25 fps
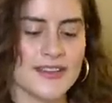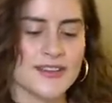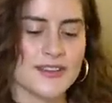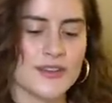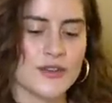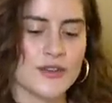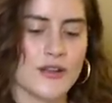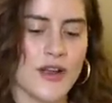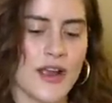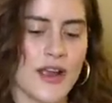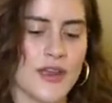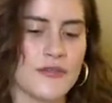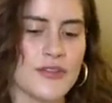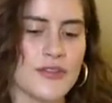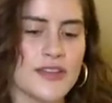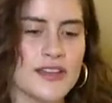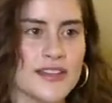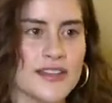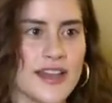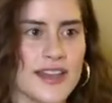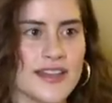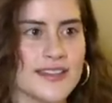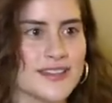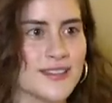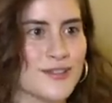And so I
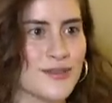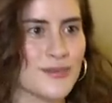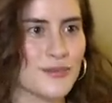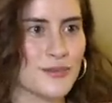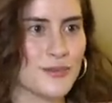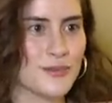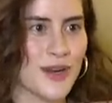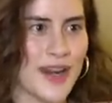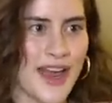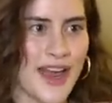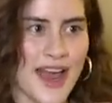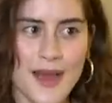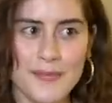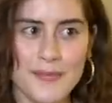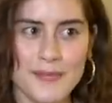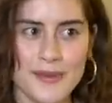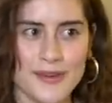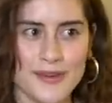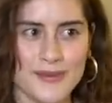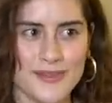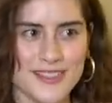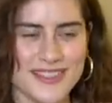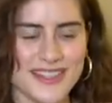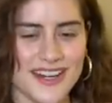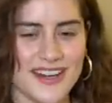realized what
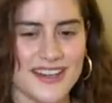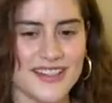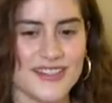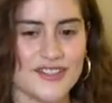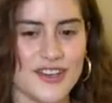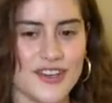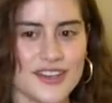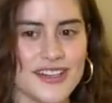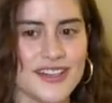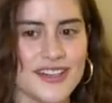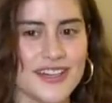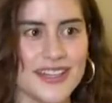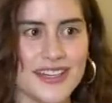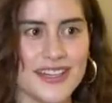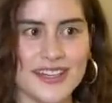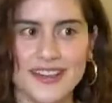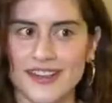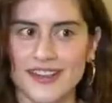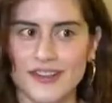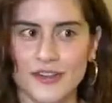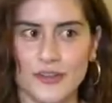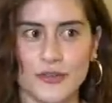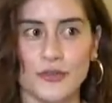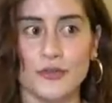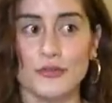happened was that I started
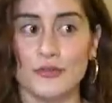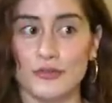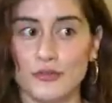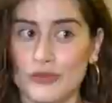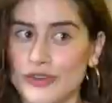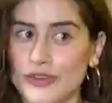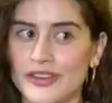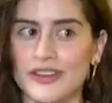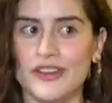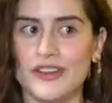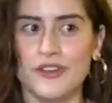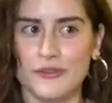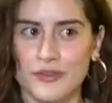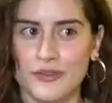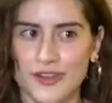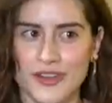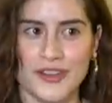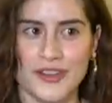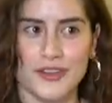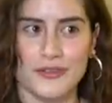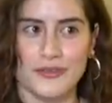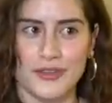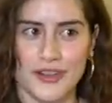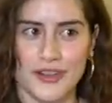eating really, really,